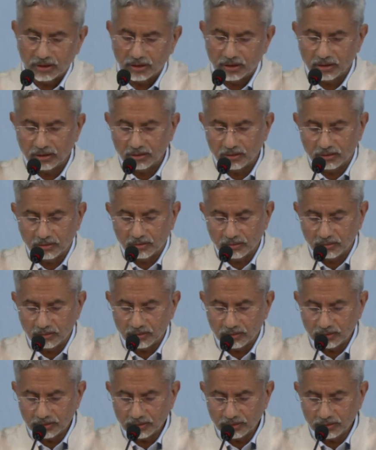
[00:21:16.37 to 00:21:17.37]
Uh,
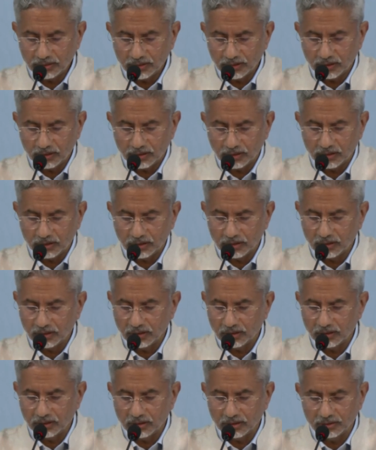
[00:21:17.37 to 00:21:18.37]
on
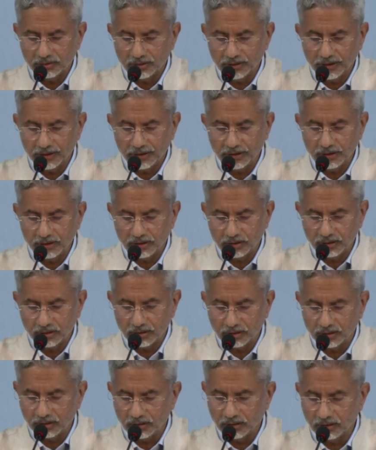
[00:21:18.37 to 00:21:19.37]
uh, the
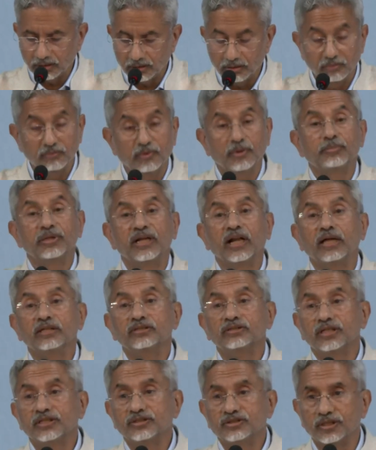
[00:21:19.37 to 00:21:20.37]
uh,
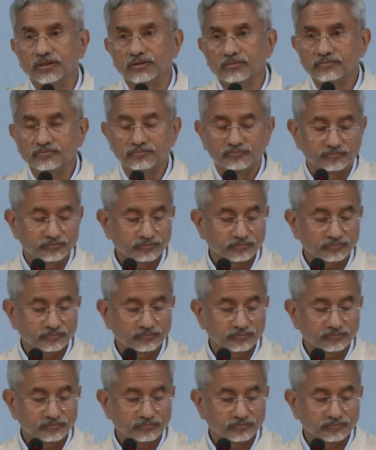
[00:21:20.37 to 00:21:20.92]
weaponization,